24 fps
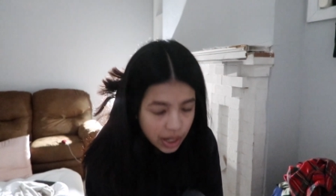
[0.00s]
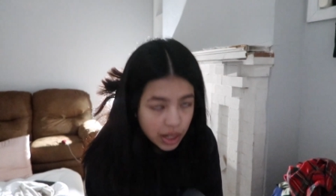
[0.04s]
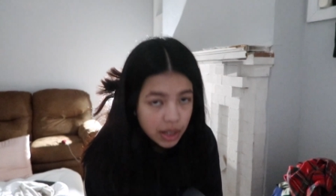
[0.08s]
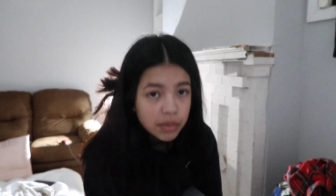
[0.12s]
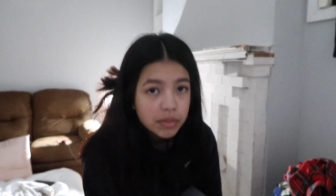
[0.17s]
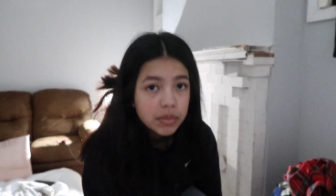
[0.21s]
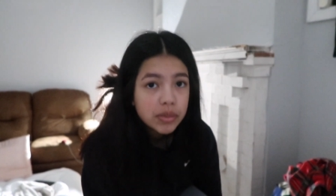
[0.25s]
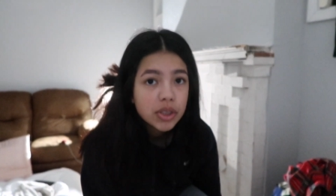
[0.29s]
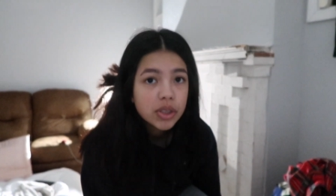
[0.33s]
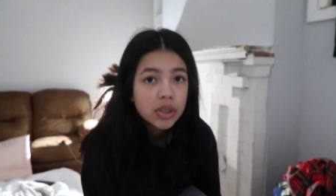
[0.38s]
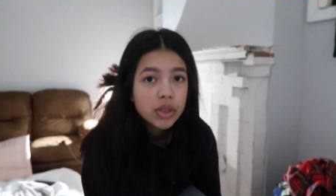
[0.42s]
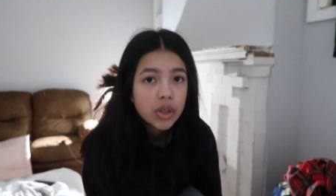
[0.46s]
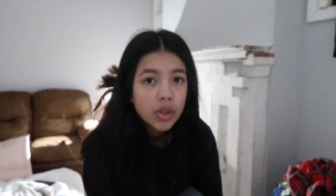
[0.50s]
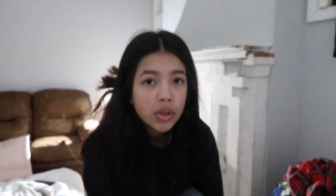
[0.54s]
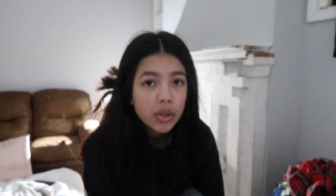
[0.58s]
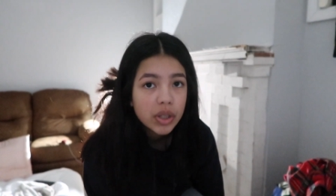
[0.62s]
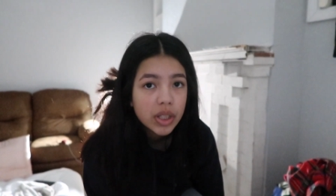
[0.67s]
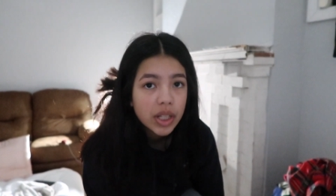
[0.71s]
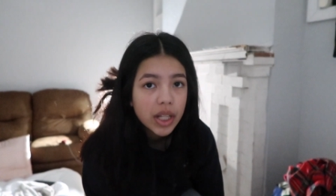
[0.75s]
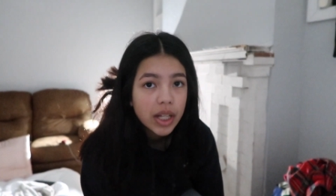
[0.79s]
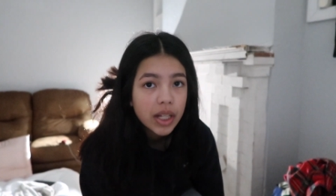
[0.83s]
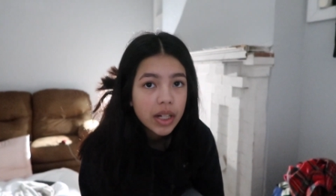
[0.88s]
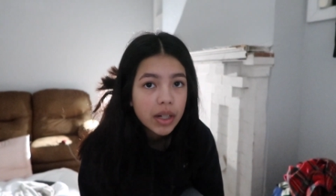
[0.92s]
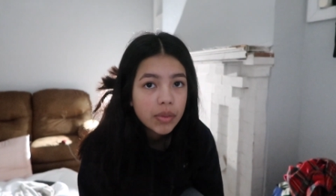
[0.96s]
I'm so
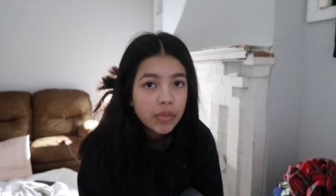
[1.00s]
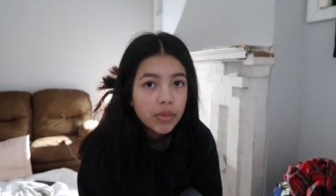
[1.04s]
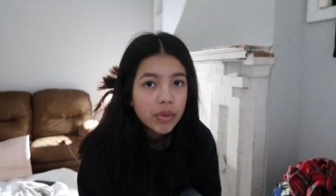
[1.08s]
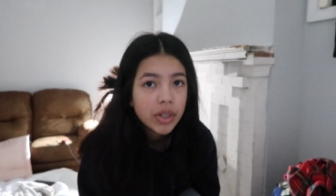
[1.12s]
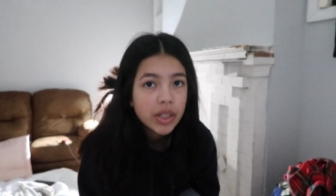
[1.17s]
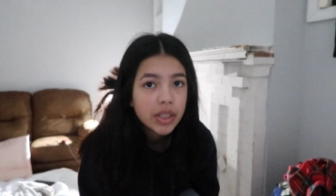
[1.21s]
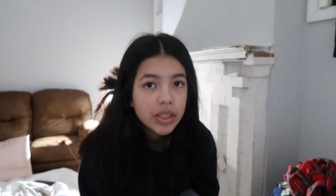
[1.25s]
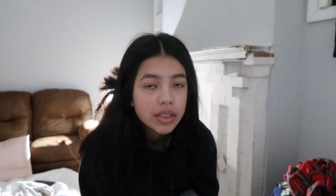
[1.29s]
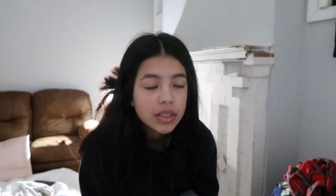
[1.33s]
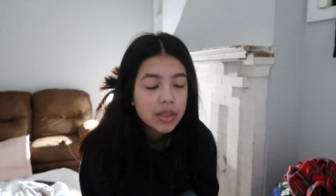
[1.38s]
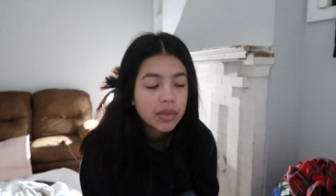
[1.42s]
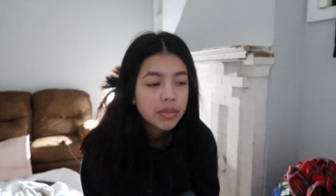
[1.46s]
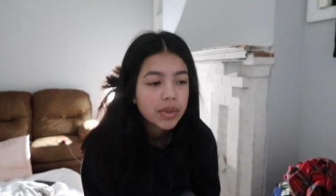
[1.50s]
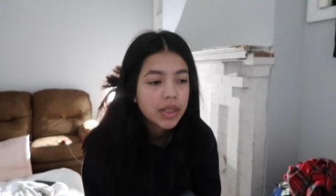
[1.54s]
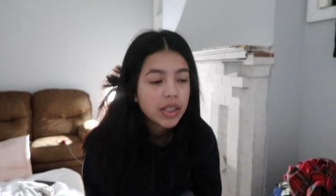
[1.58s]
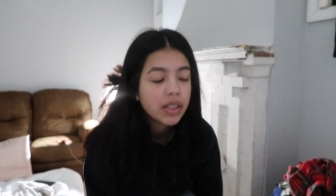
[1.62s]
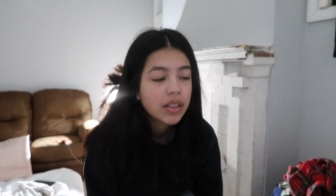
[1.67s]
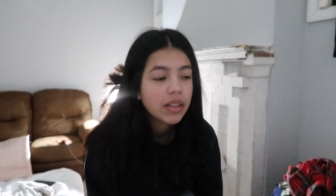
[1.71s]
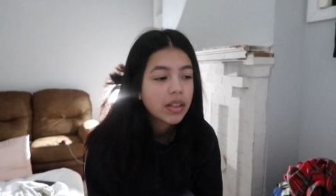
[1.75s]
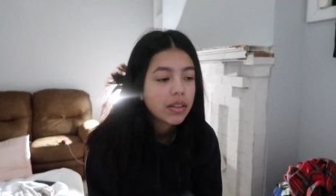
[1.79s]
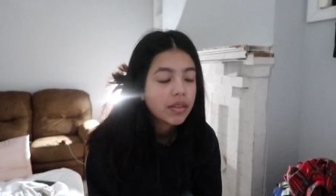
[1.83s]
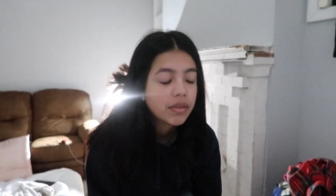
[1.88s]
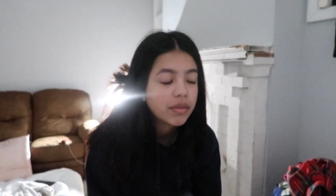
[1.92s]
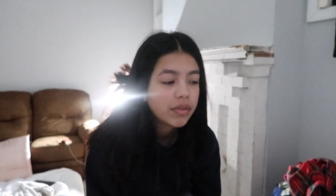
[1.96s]
glad I'm wearing something
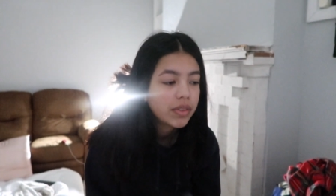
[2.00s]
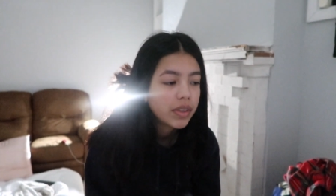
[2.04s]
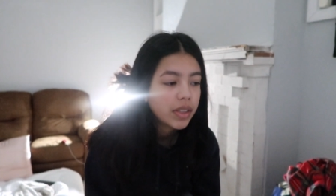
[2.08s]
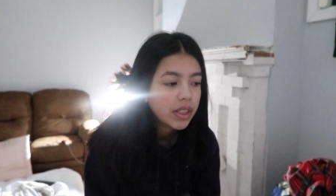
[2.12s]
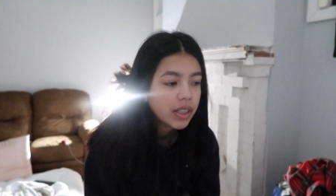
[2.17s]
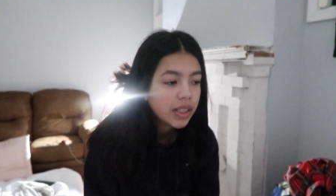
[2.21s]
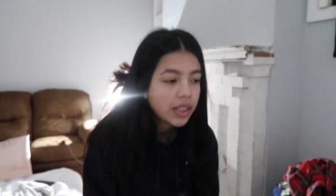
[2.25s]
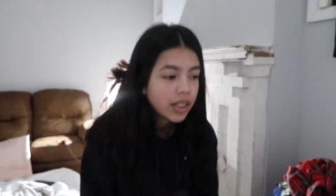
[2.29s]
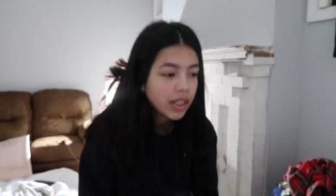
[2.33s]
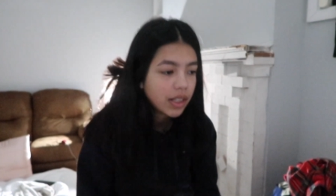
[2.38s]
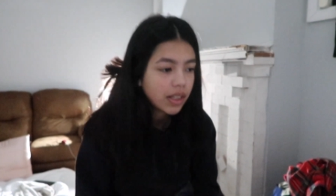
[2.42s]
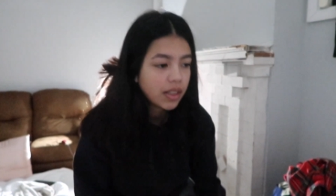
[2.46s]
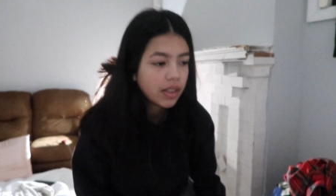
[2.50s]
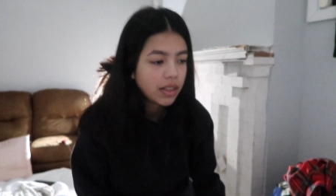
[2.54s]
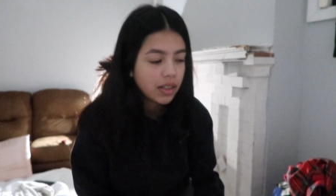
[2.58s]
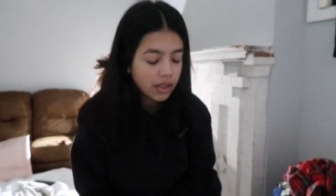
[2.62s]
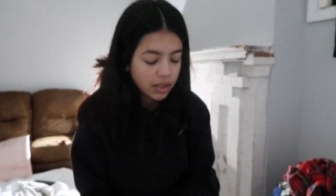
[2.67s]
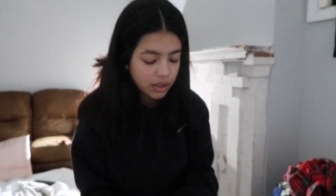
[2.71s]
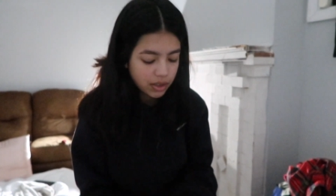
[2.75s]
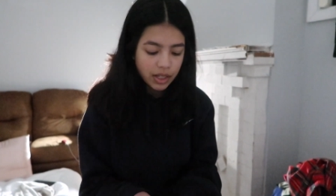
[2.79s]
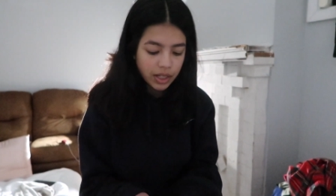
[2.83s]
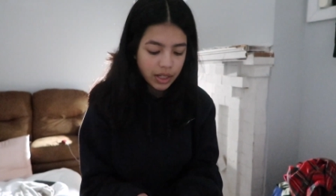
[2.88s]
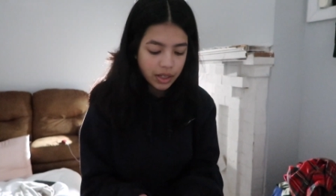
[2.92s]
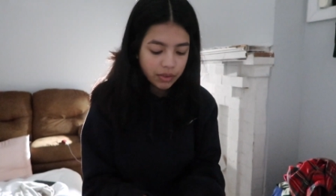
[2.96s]
comfy
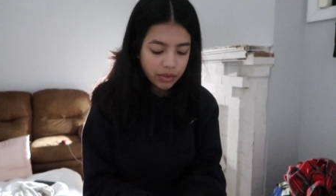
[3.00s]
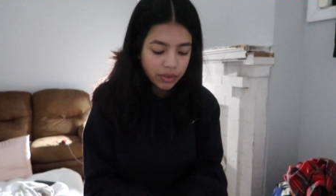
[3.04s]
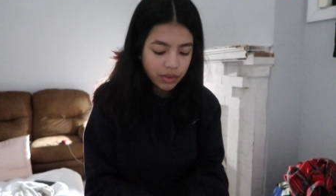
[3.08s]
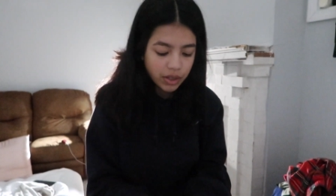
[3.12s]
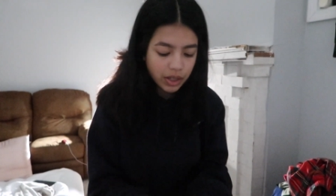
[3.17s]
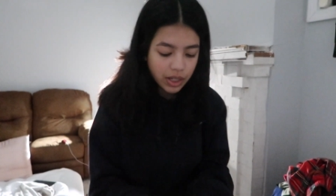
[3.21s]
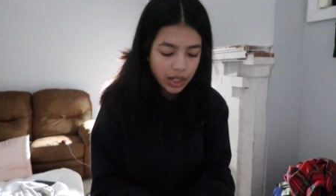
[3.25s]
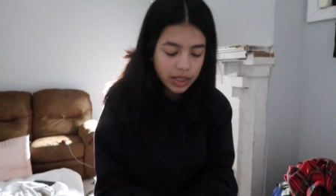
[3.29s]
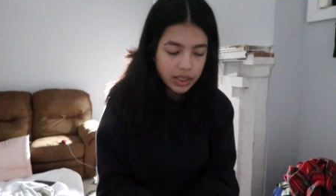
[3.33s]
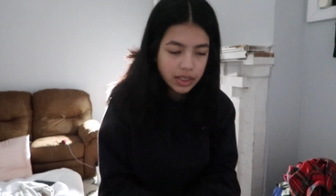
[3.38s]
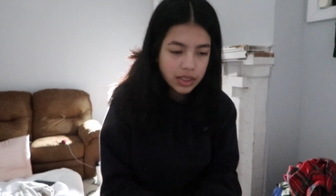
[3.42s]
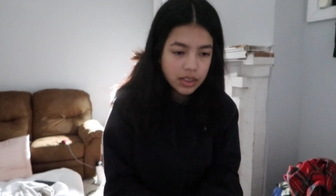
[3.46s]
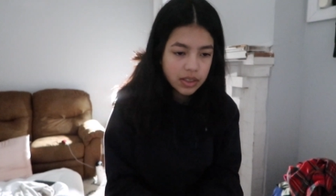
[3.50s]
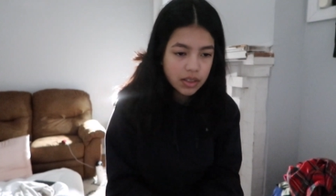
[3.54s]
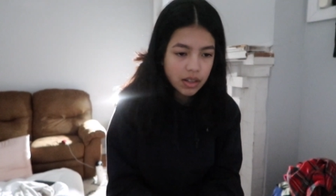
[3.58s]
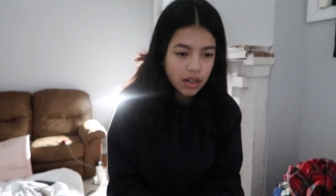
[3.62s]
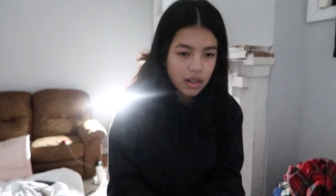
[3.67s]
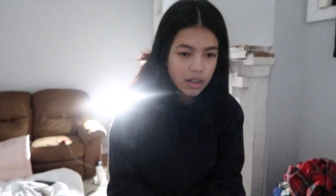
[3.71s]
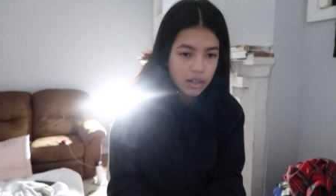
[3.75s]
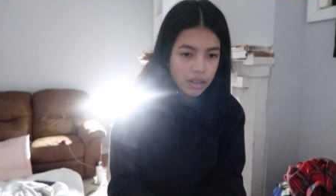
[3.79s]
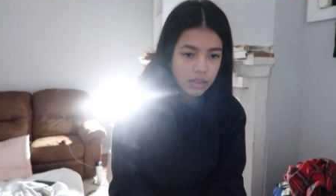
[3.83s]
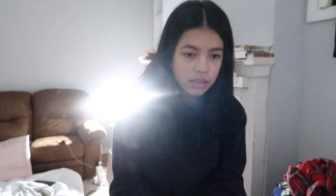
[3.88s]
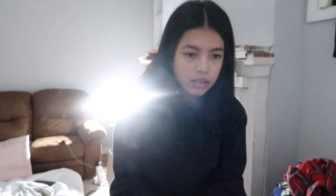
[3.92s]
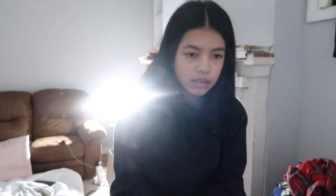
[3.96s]
again. If you guys
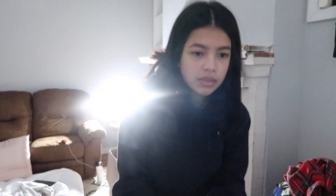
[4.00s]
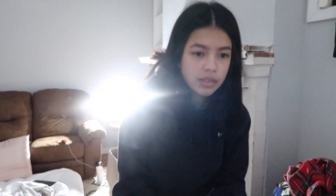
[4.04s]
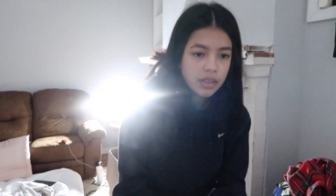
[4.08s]
saw,